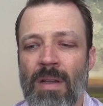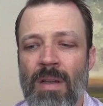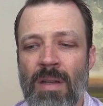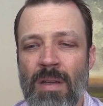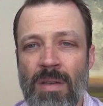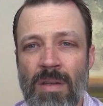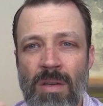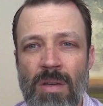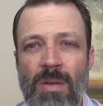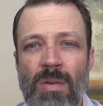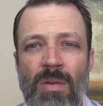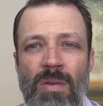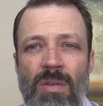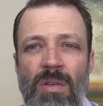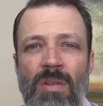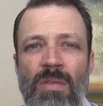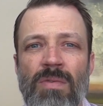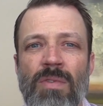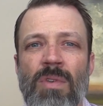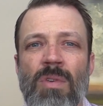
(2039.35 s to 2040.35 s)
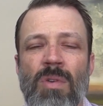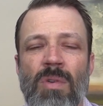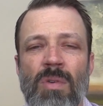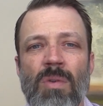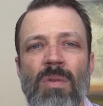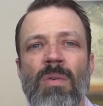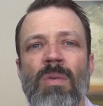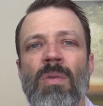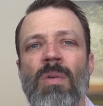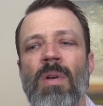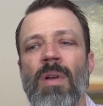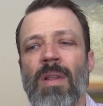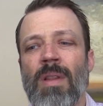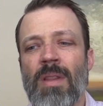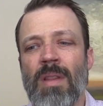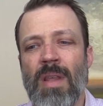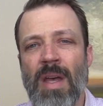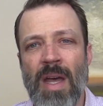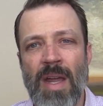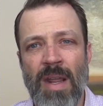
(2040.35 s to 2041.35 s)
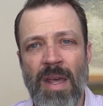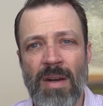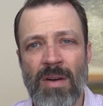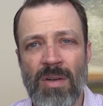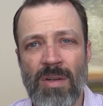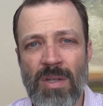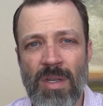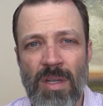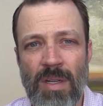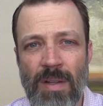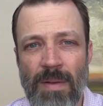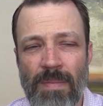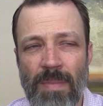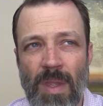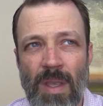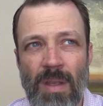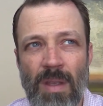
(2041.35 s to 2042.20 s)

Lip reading: conducive to that energy.